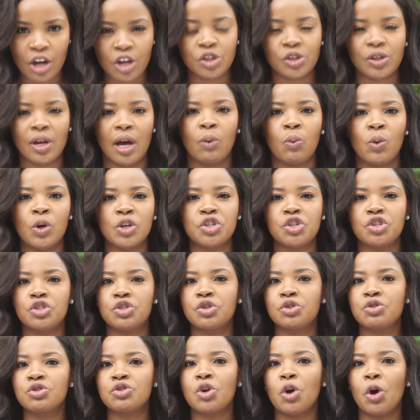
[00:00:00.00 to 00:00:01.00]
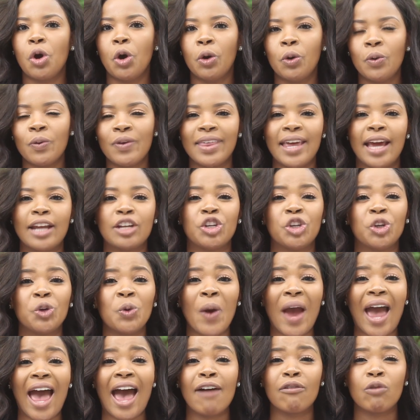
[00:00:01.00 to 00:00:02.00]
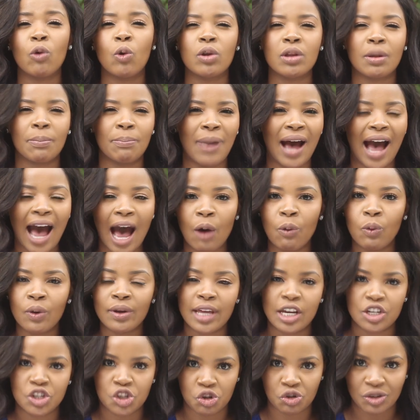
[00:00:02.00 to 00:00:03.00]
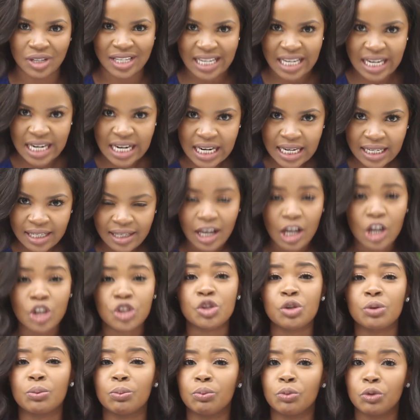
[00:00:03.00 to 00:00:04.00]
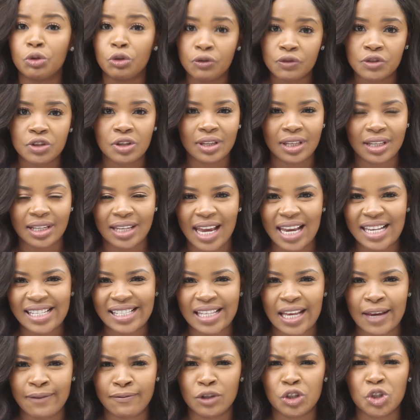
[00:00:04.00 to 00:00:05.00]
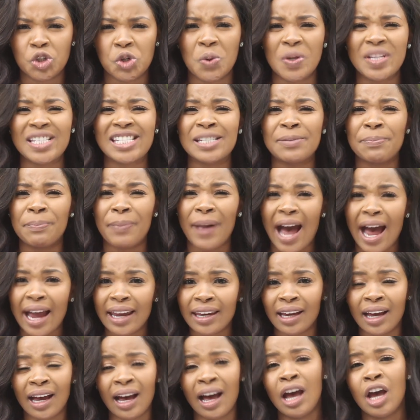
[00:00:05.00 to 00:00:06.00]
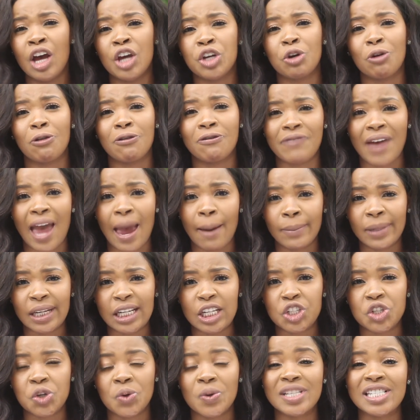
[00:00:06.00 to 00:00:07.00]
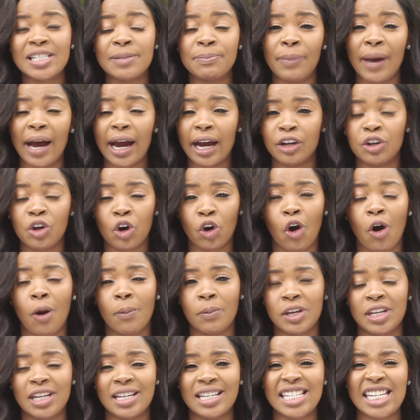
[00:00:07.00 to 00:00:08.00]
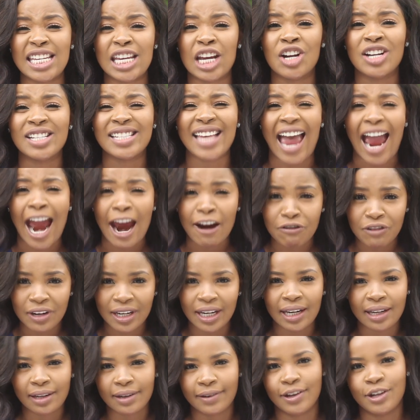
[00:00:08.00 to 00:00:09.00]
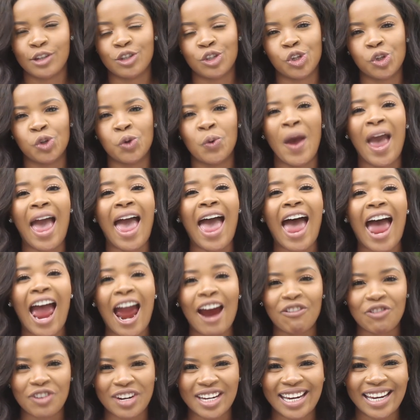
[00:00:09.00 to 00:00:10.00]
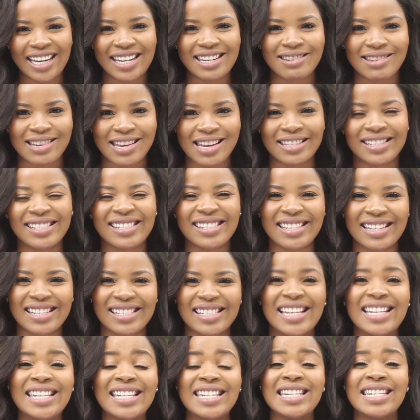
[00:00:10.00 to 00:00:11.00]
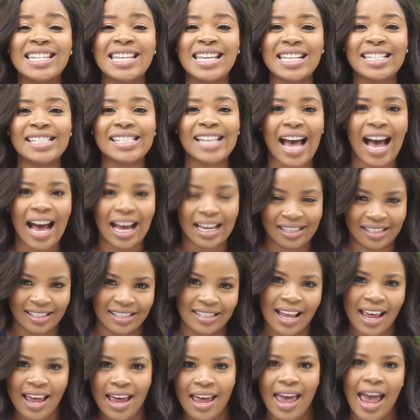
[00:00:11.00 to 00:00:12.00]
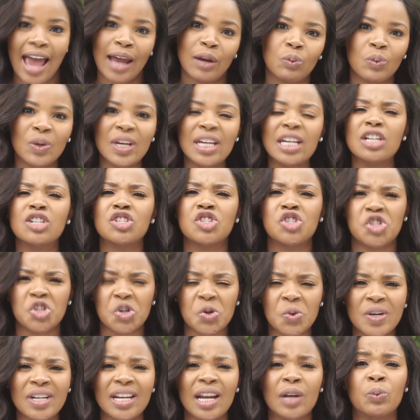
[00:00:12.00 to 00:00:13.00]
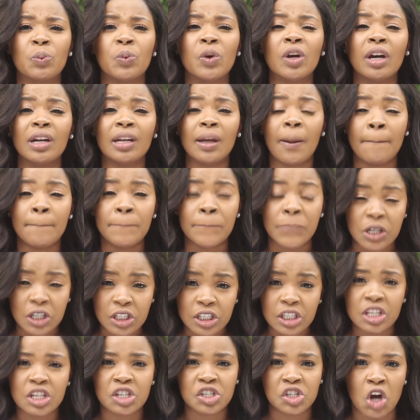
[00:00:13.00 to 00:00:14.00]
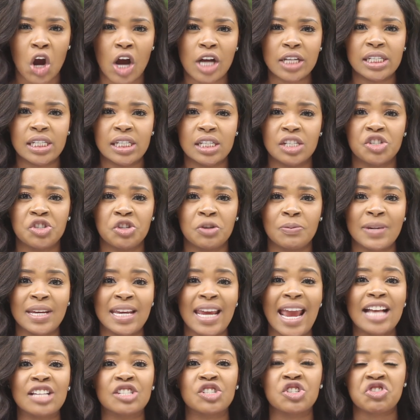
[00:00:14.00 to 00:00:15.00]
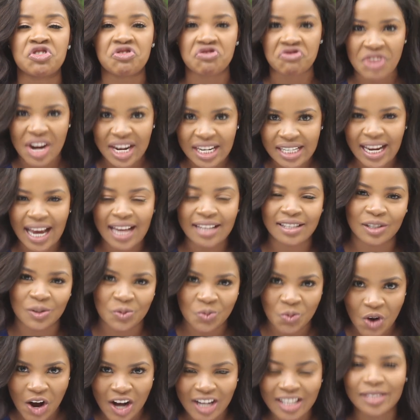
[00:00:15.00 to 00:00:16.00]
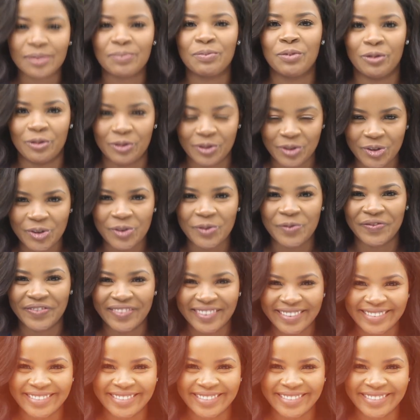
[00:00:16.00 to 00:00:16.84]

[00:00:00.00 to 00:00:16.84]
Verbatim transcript: So I want you to know that you have all the power that you need to move to the next level, to inspire your family, to inspire your community, because Africa needs you. Africa needs this. It needs us. And we can do it. And we're going to build this continent to be as great as it was before.